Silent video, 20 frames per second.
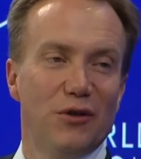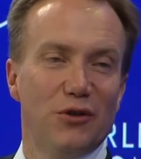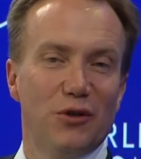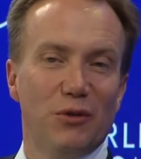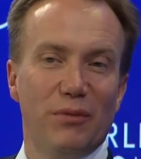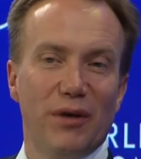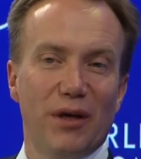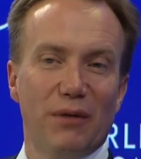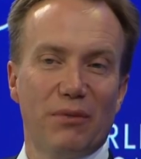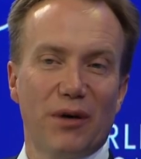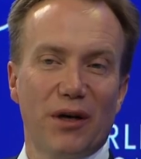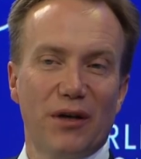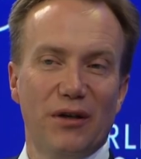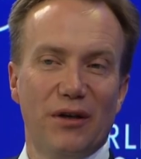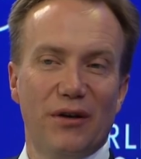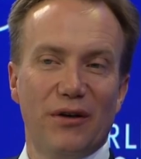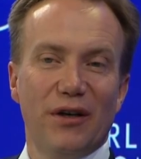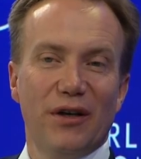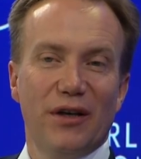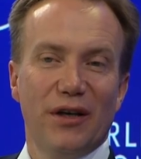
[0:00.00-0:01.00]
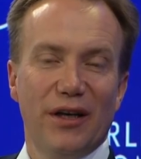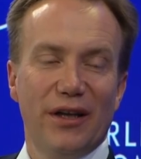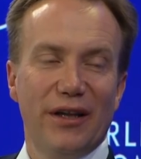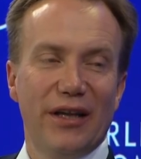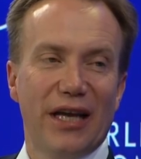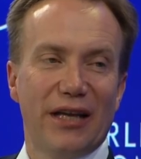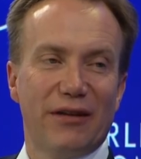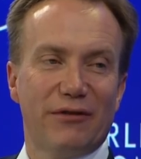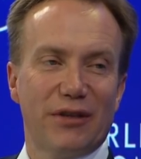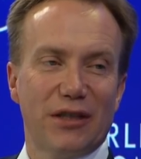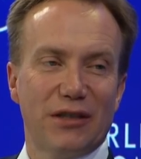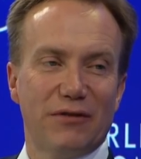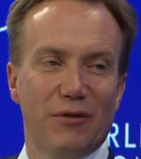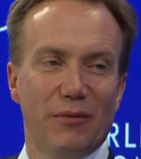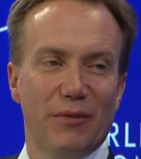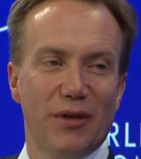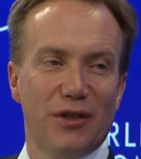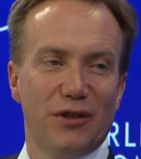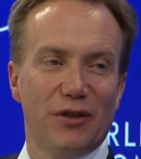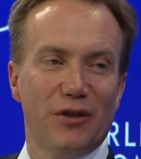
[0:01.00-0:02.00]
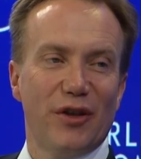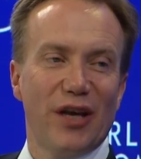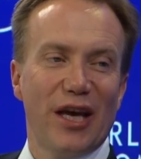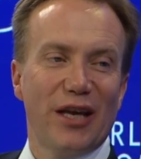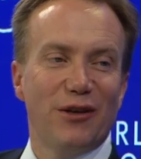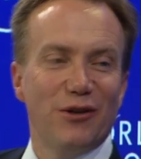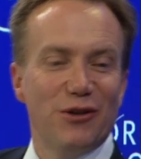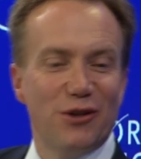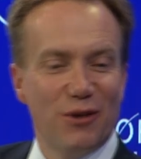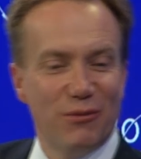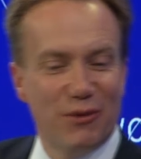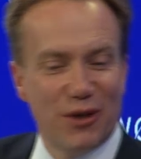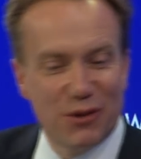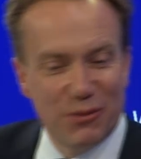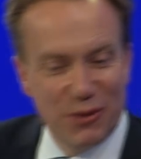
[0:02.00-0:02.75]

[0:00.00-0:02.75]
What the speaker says: to be a partner in that transformation. Thank you so much.